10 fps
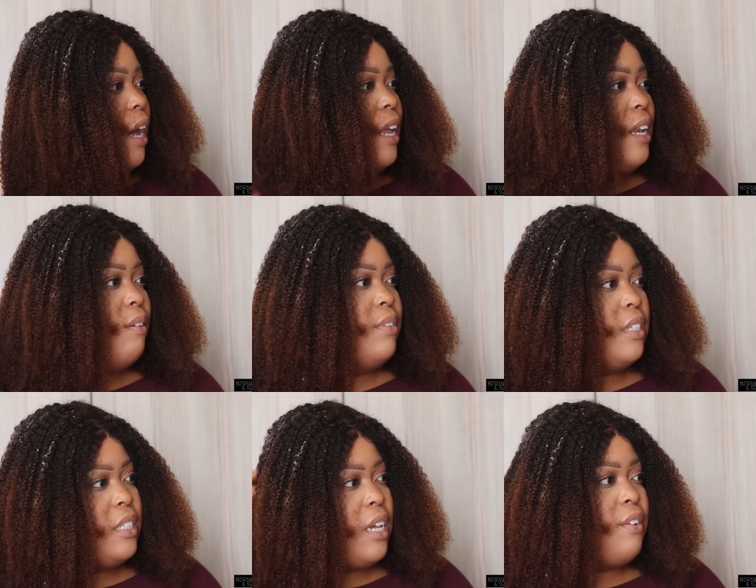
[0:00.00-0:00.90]
I love
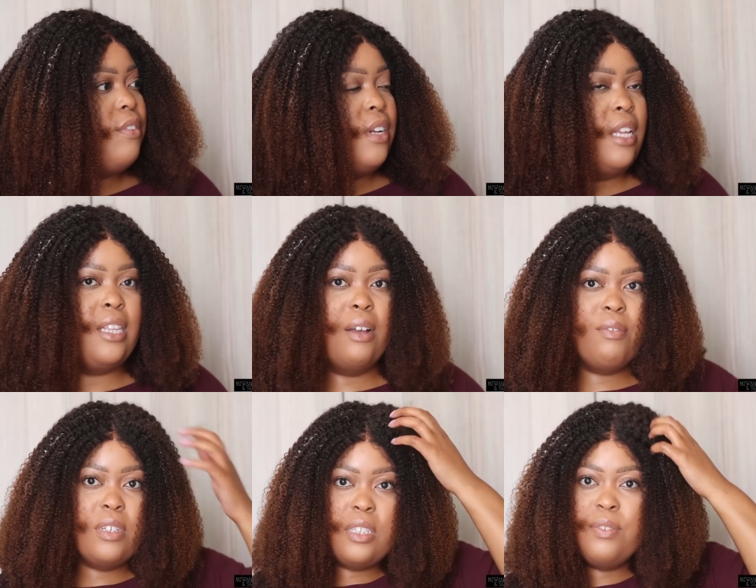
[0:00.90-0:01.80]
it I really
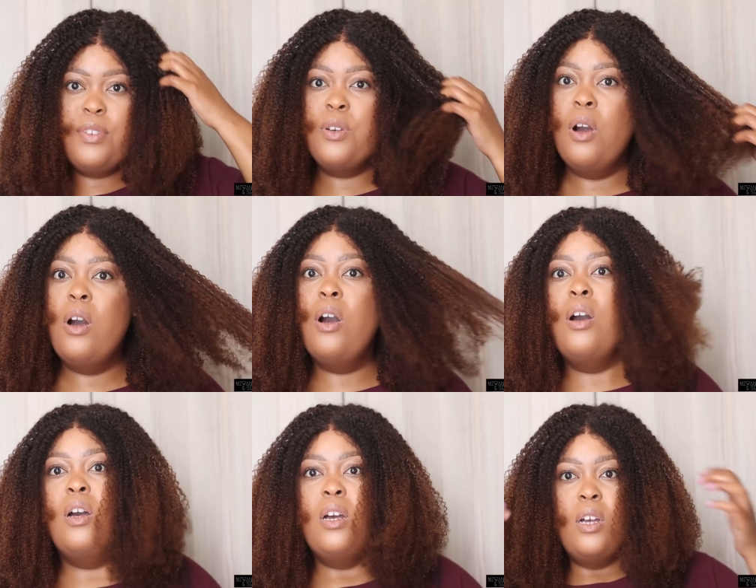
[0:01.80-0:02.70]
love it if you
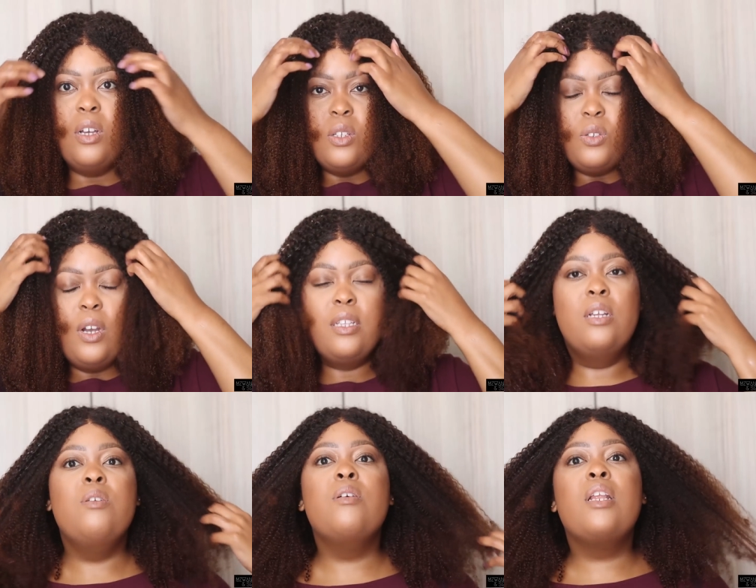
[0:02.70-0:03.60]
are trying
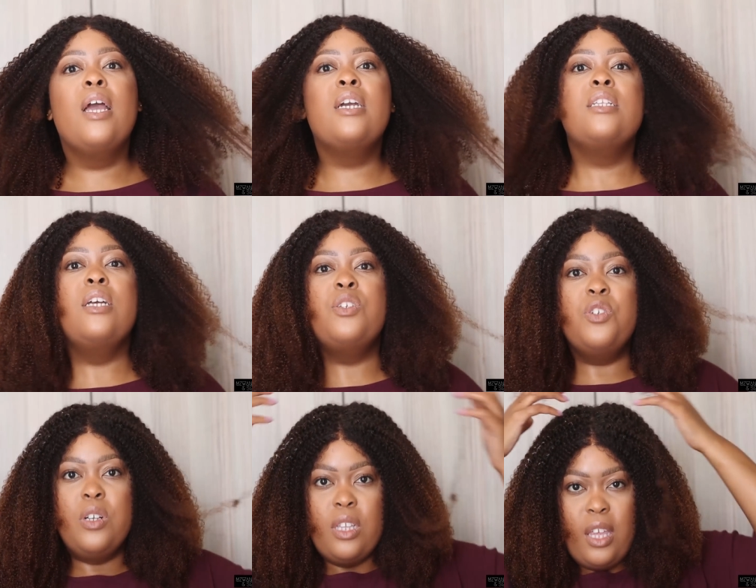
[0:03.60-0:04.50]
to look like a
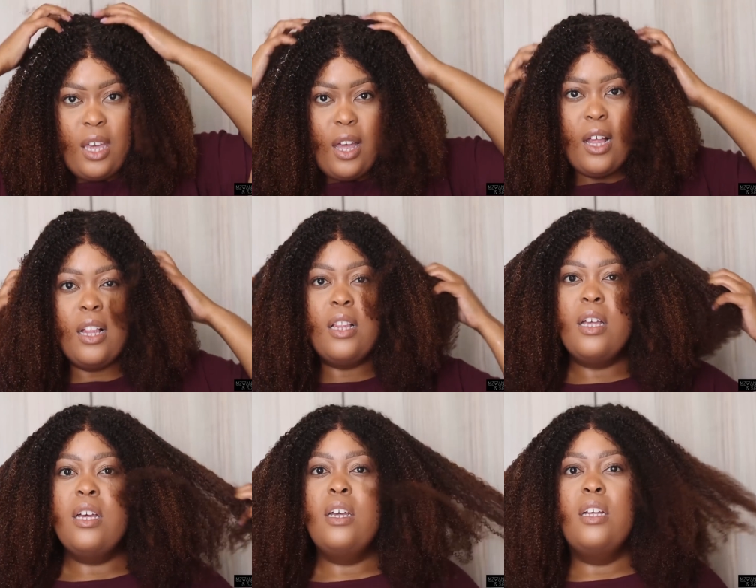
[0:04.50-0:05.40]
natural girl
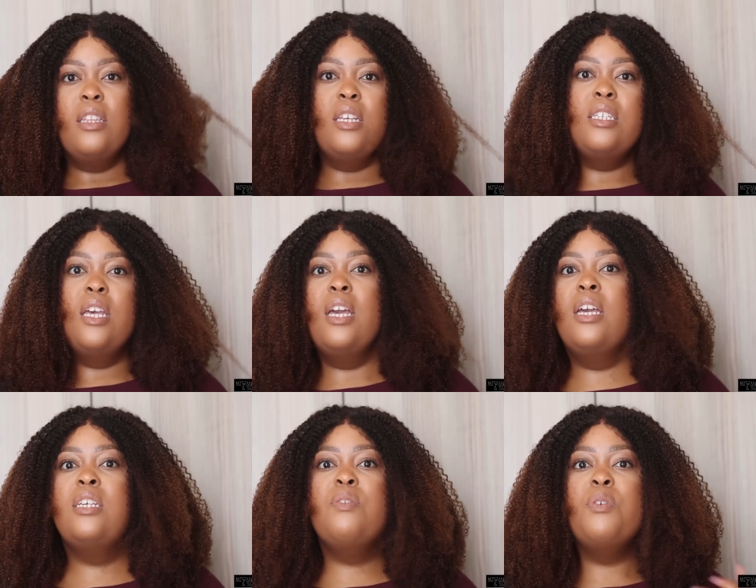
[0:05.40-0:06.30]
this hair
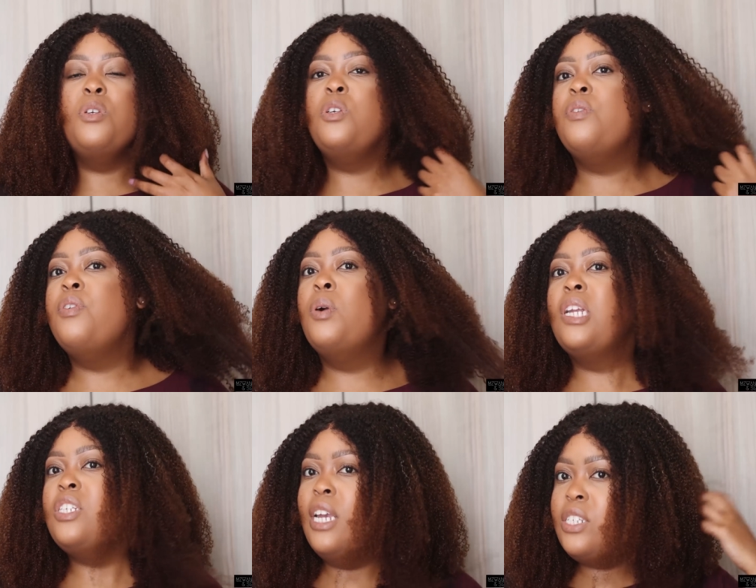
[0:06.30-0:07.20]
is for you if you
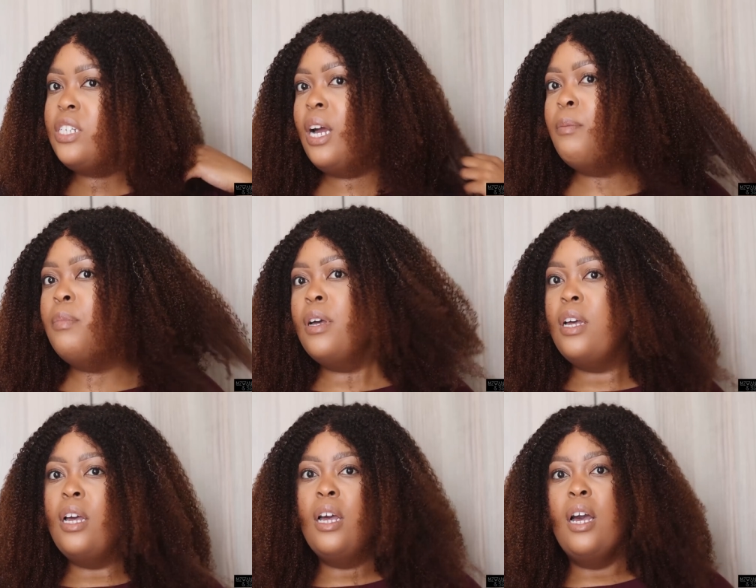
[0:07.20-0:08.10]
want to change it up
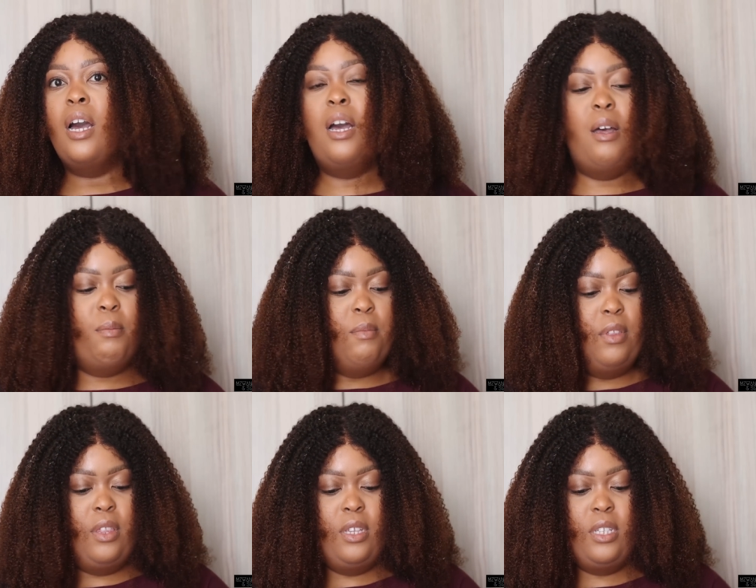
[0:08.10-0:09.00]
um,
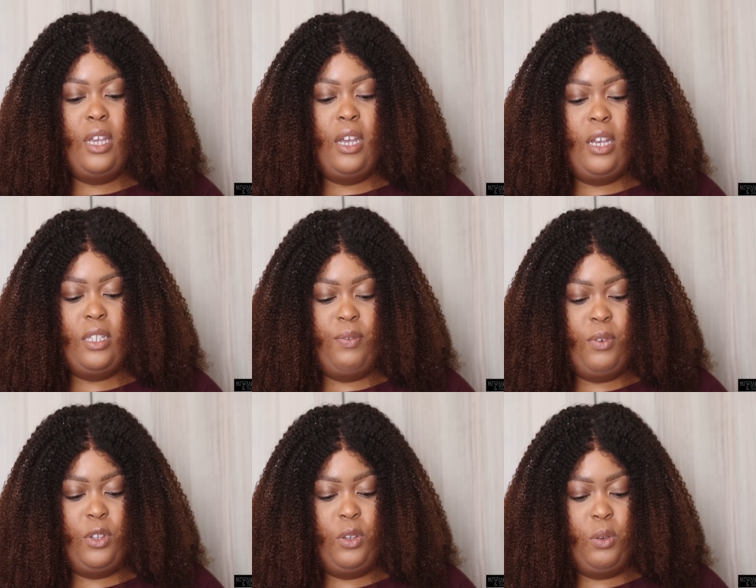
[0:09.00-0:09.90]
this hair is
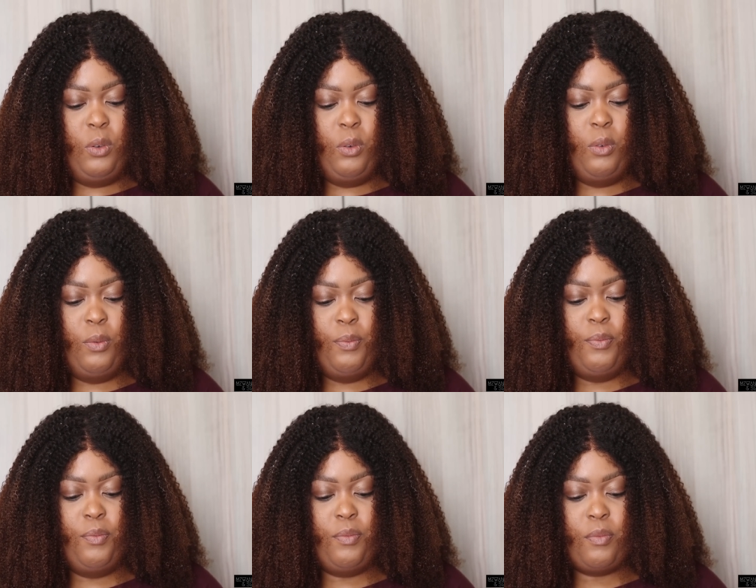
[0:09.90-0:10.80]
for you
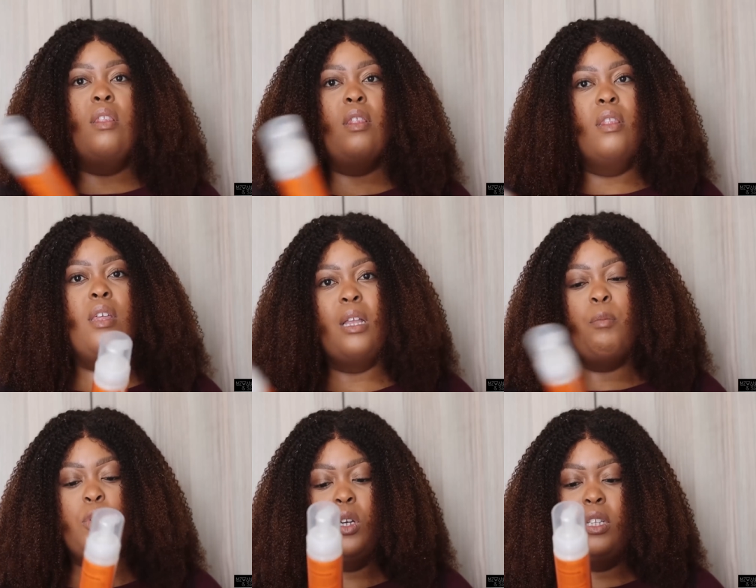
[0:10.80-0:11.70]
then
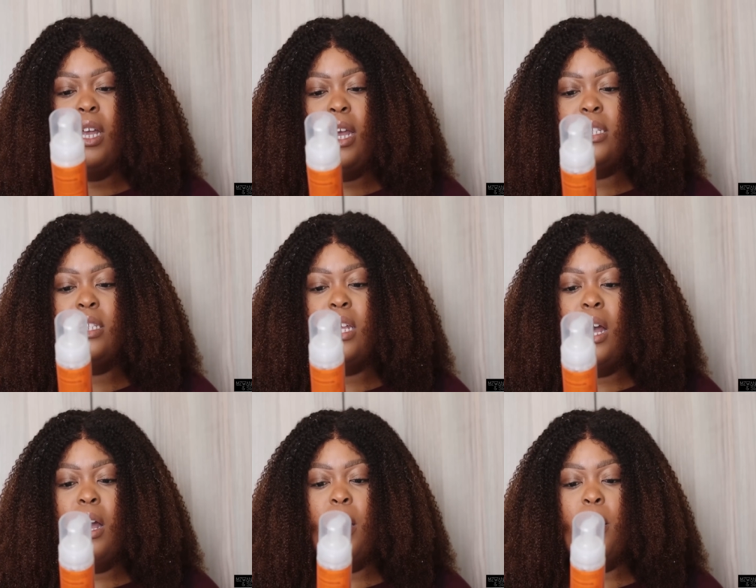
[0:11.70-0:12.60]
I'm also gonna add
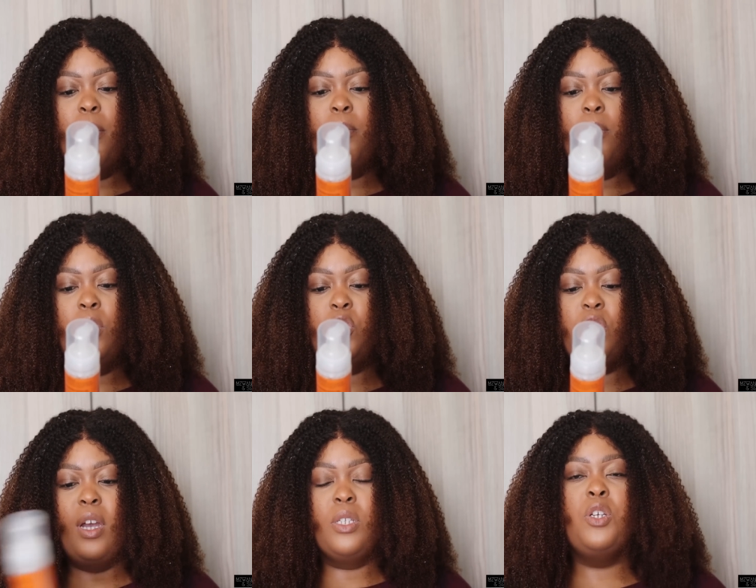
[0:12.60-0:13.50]
some
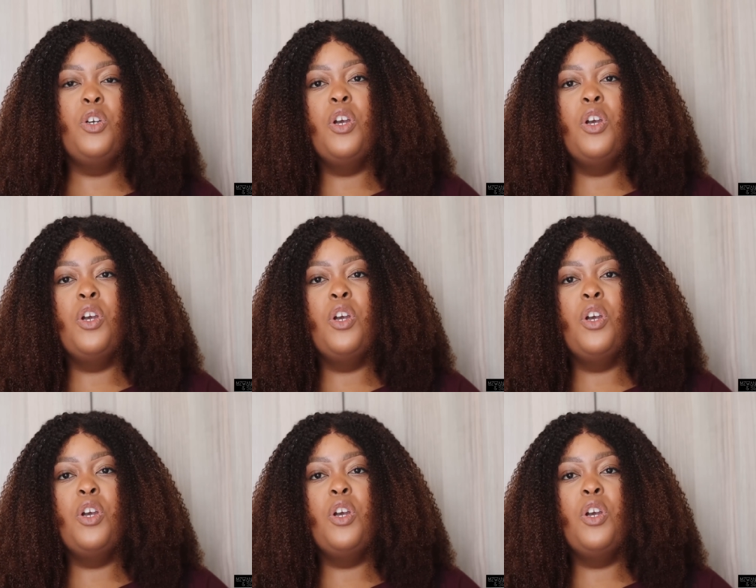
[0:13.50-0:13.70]
moisturizing